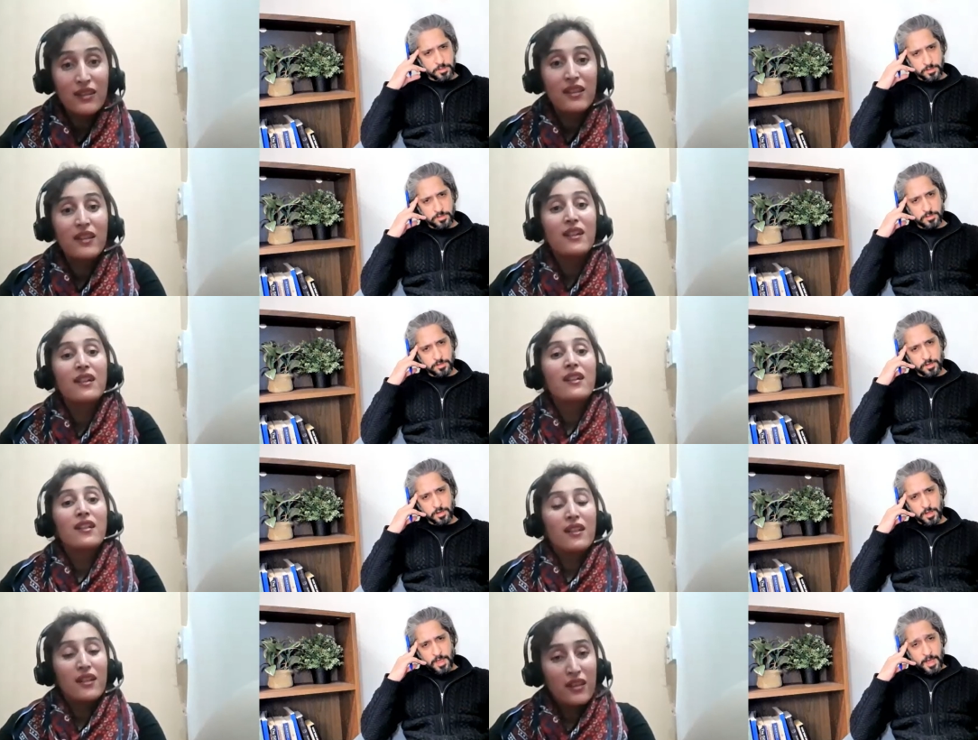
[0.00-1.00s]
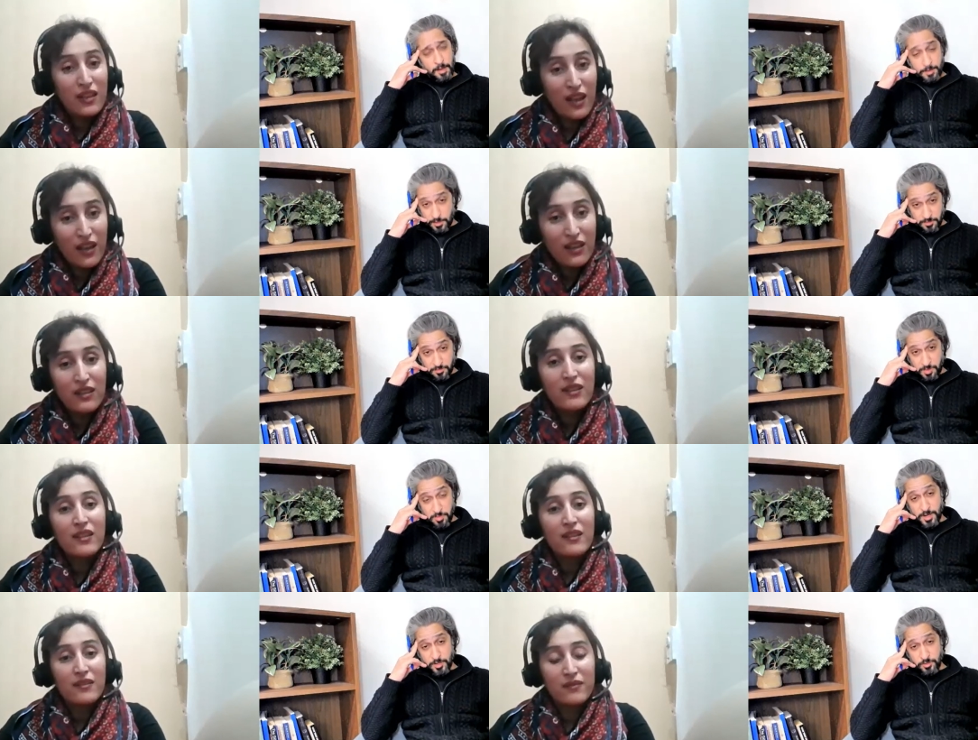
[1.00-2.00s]
Speaker 1: exists and yes. i mean and if
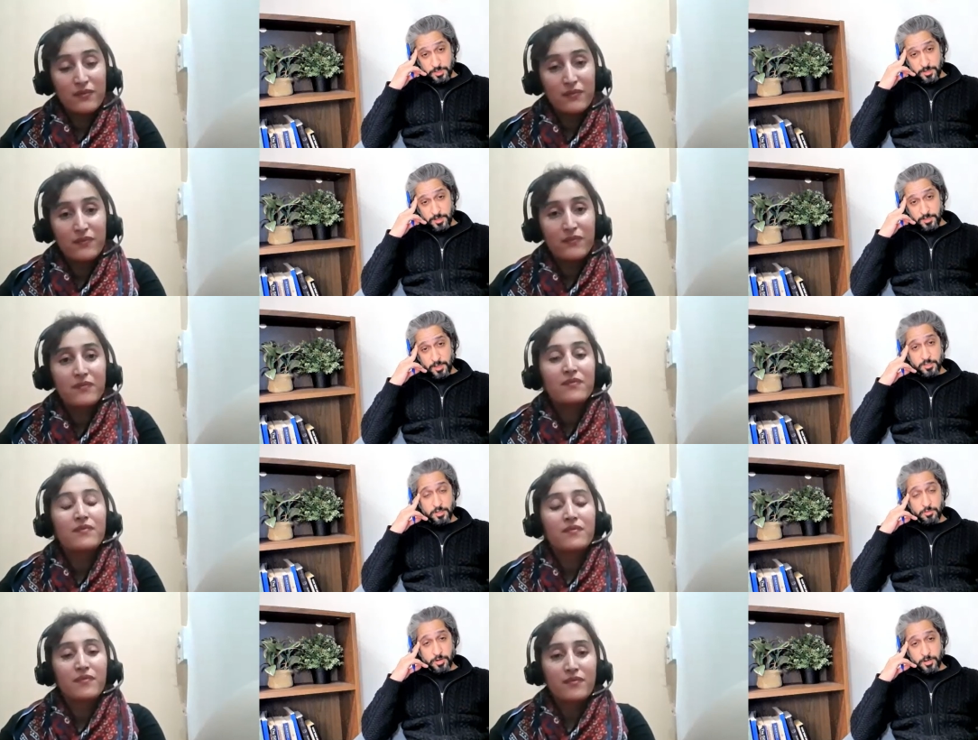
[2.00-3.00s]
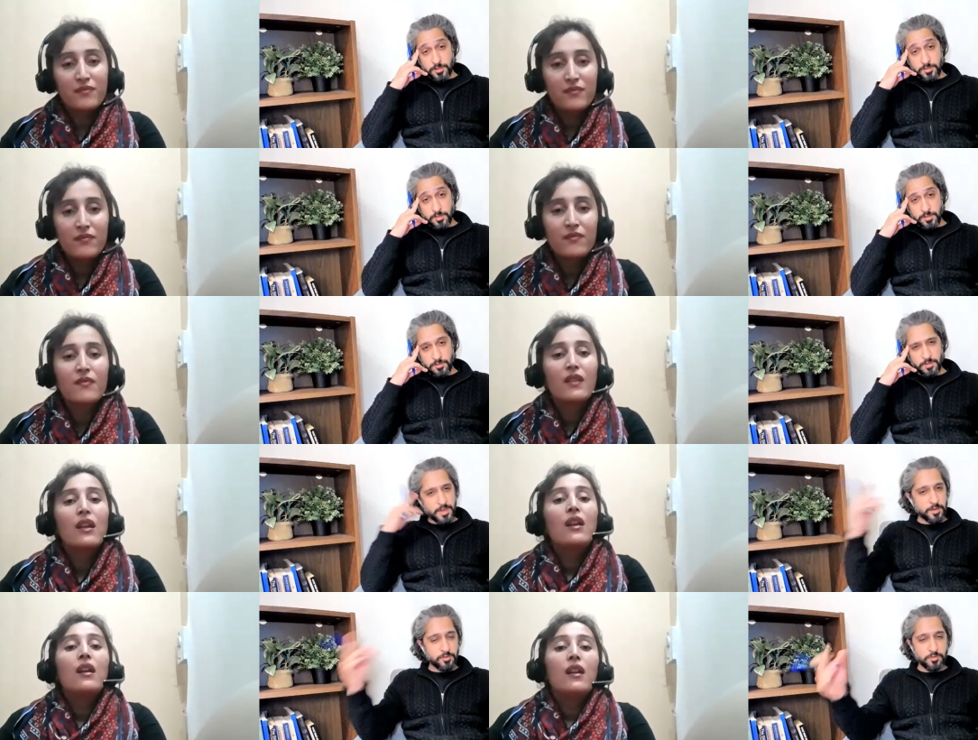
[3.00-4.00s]
people are interested i think esther perel is a, is a
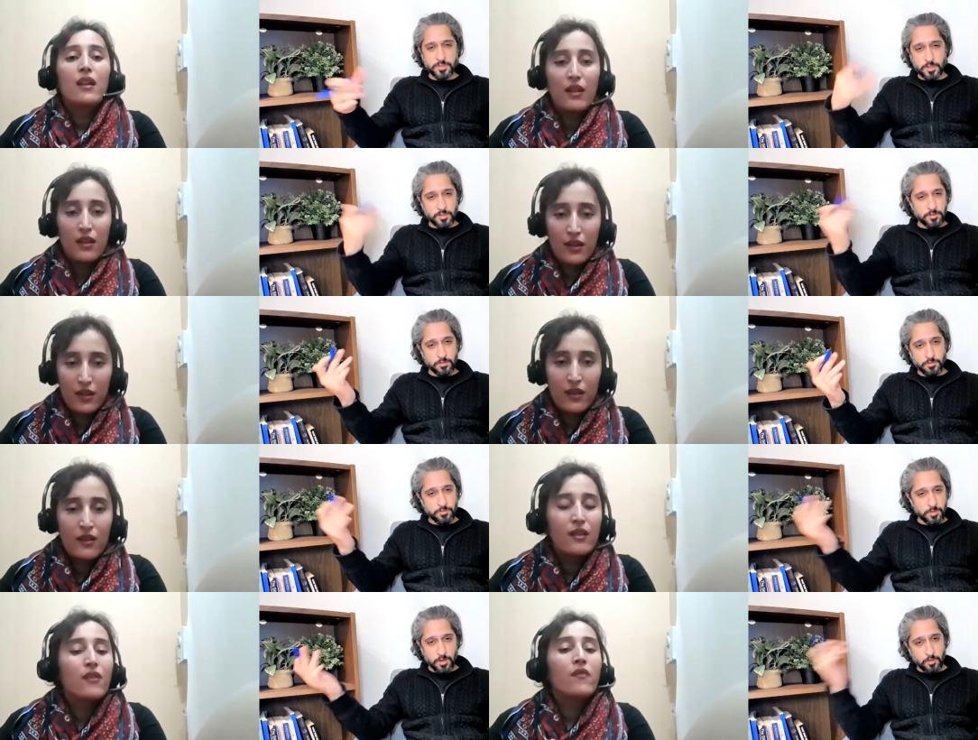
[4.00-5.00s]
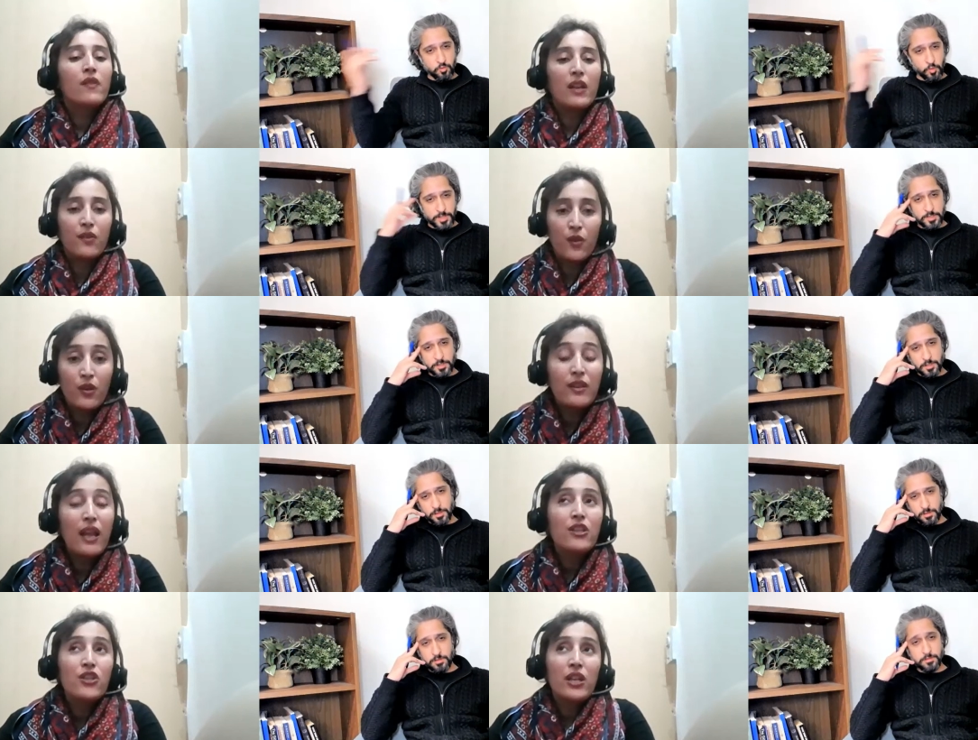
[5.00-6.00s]
very interesting sort of uh, resource and,
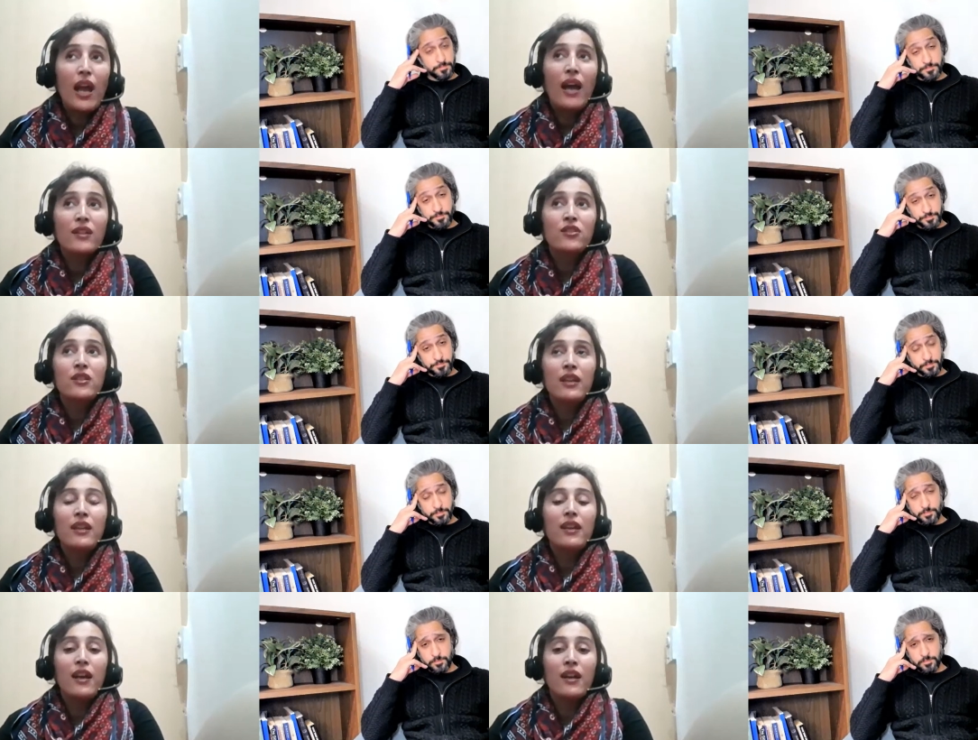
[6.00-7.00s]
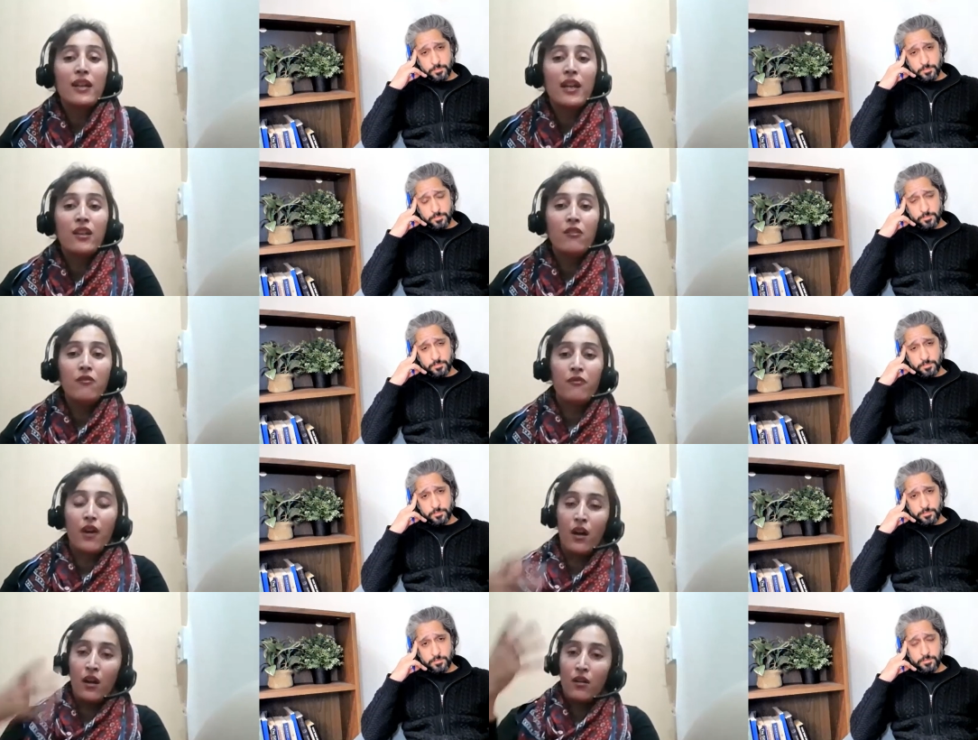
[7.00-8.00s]
and,
Speaker 2: she mm-hmm. actually uh, kind of
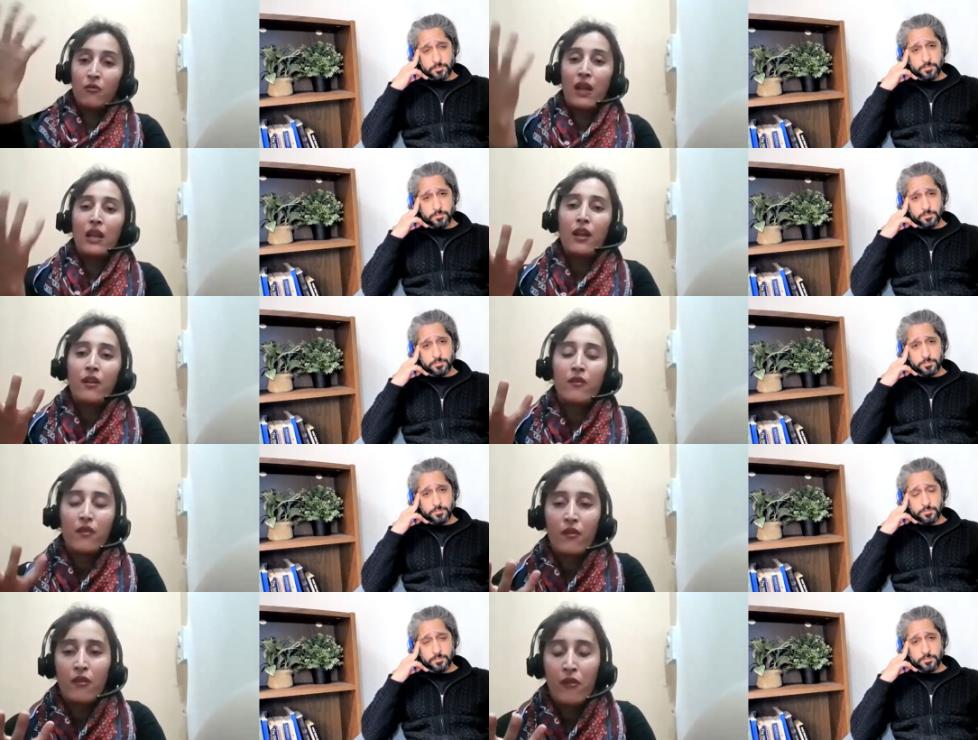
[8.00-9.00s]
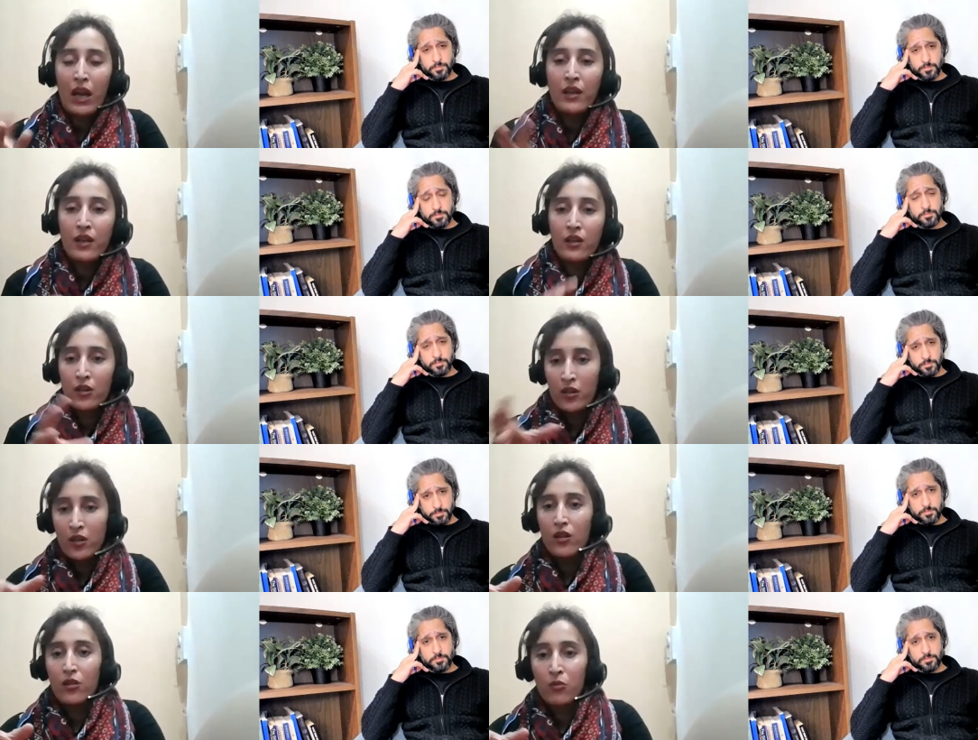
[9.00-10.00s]
uh, when i read her
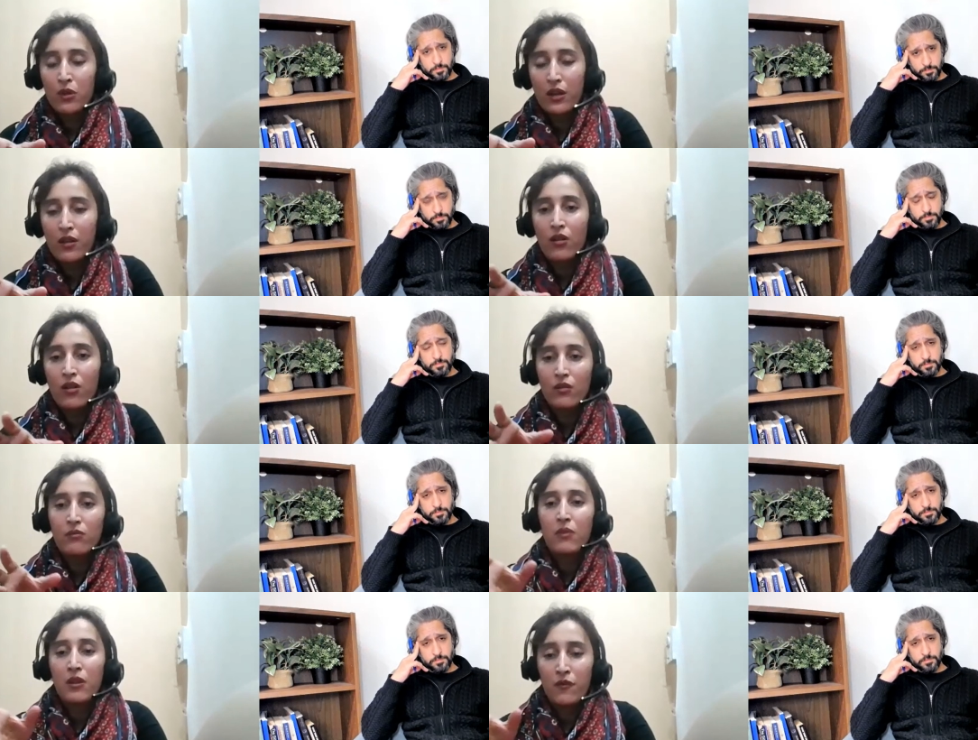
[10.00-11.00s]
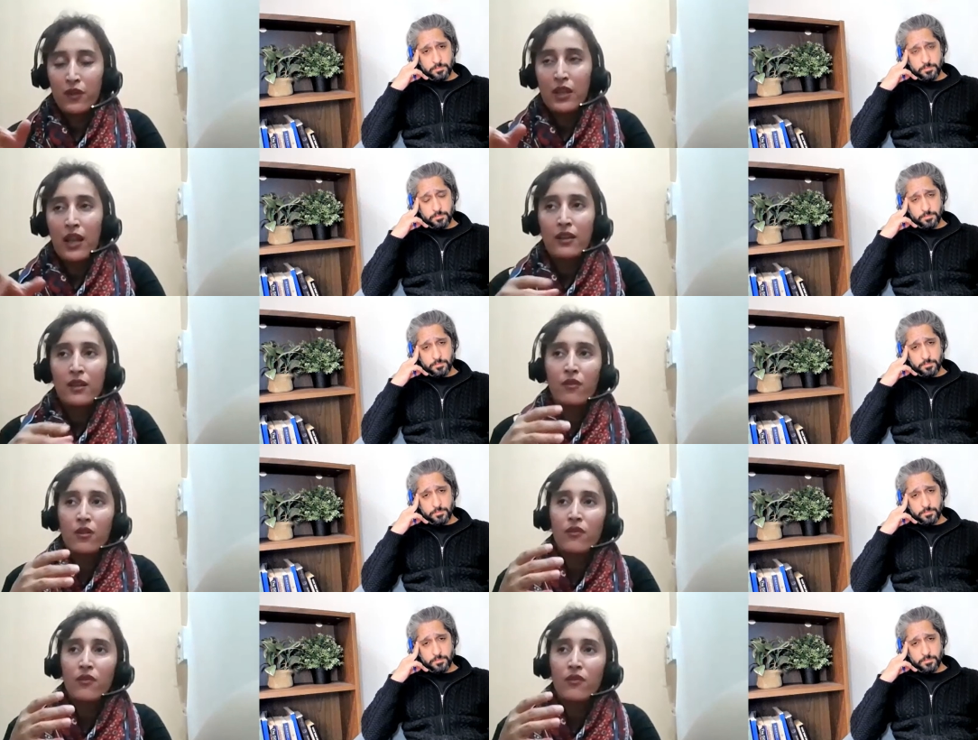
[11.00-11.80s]
work on infidelity for the